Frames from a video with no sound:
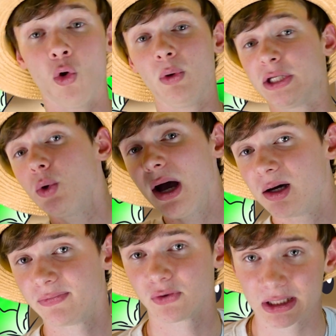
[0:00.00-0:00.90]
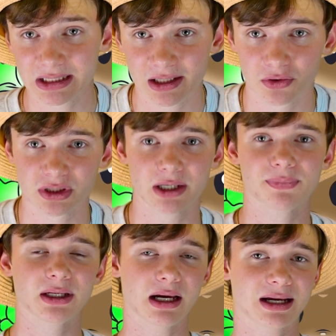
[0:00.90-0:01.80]
We do, however, get to hear
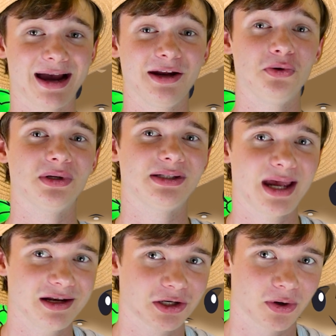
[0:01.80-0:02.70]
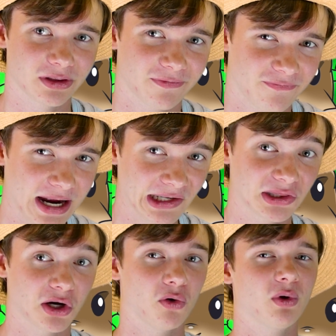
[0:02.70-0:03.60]
something Akainu said during the fight,
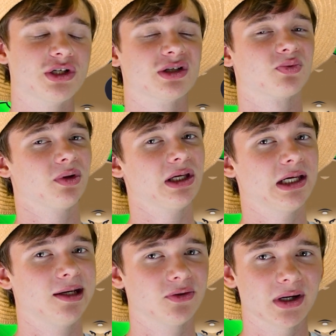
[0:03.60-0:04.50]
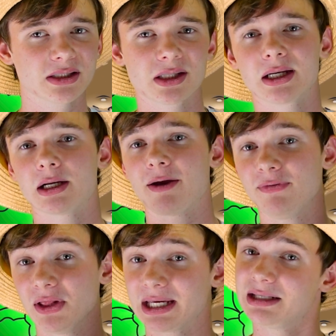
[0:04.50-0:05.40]
though, which is really interesting, and I
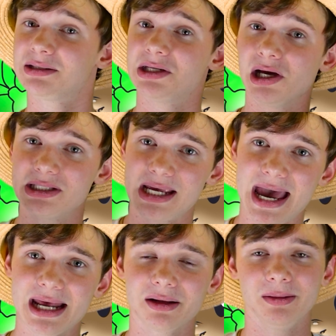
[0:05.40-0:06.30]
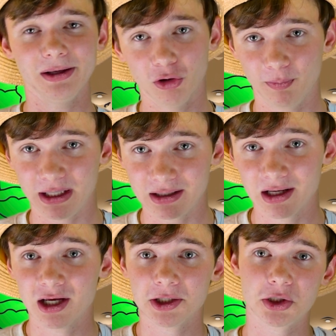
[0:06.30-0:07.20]
feel like it does add a little bit
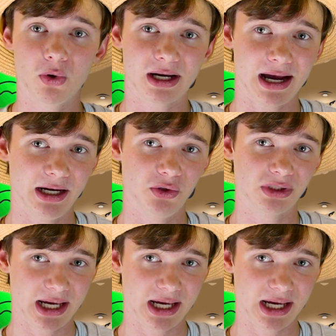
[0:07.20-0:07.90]
to Akainu's